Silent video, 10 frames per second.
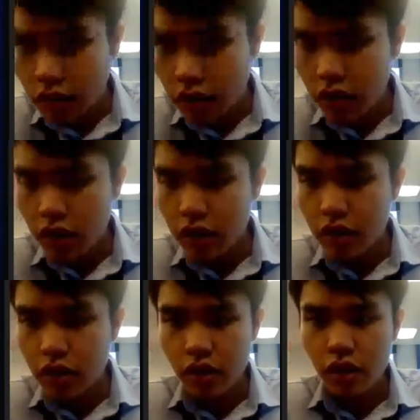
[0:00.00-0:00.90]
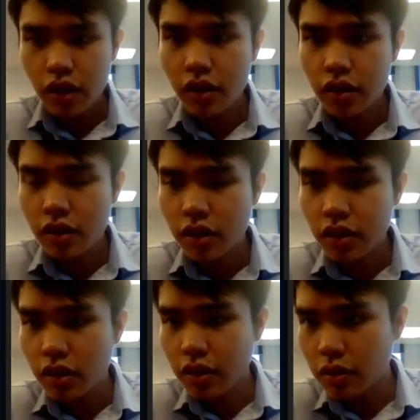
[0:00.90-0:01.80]
right, and
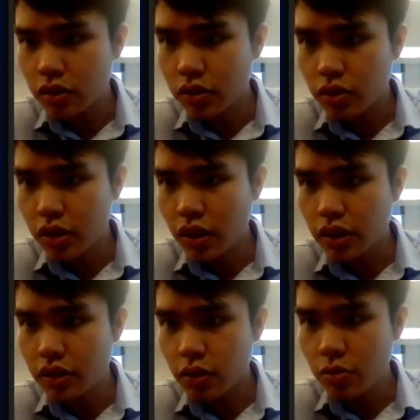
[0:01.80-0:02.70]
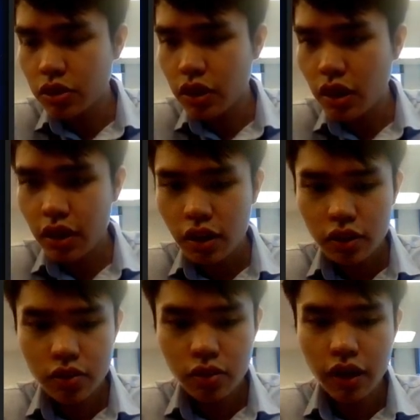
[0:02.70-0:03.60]
then shooting laser with
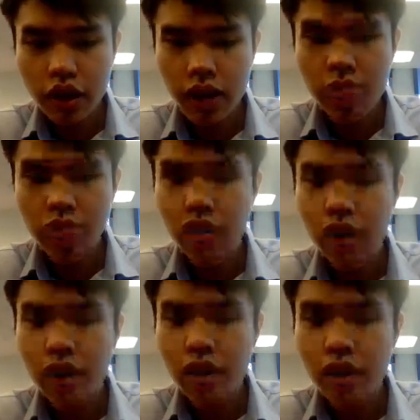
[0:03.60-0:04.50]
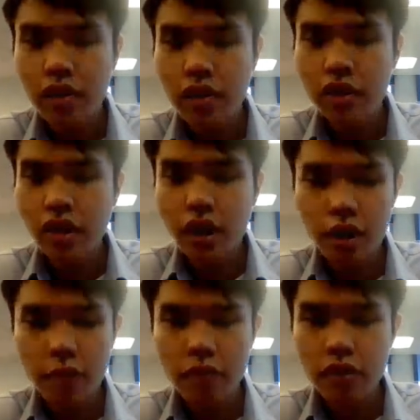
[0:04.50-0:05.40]
J, to the left with A,
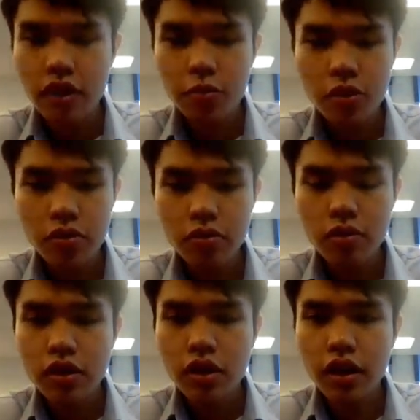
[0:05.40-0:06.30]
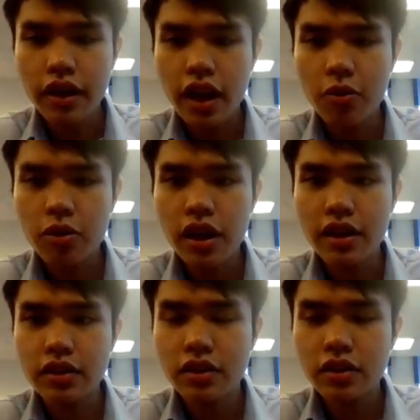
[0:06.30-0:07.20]
up with W, and down with
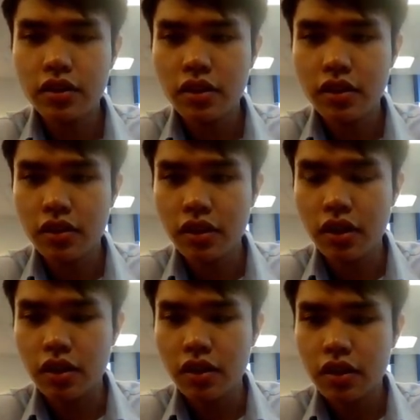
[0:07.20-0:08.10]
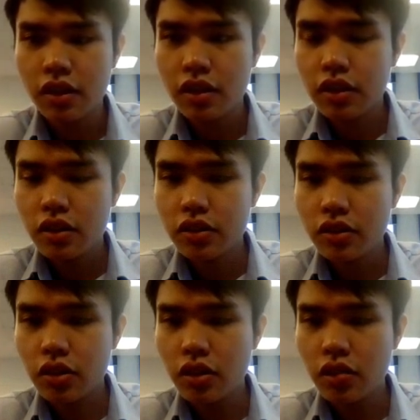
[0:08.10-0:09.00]
S. Okay,
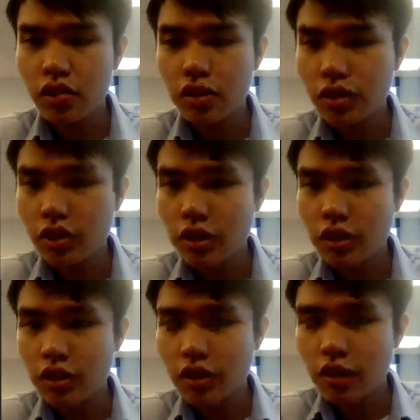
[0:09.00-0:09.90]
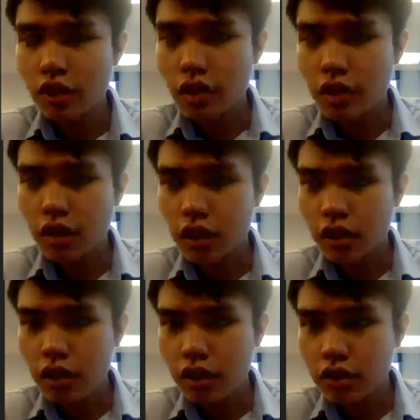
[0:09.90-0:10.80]
so
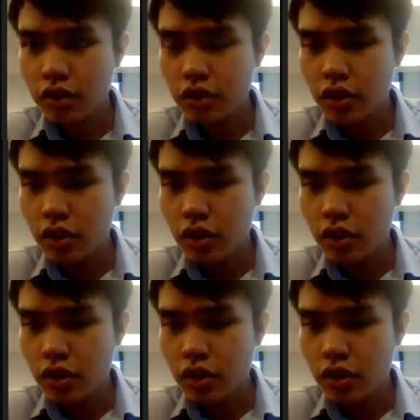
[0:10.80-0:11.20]
uh,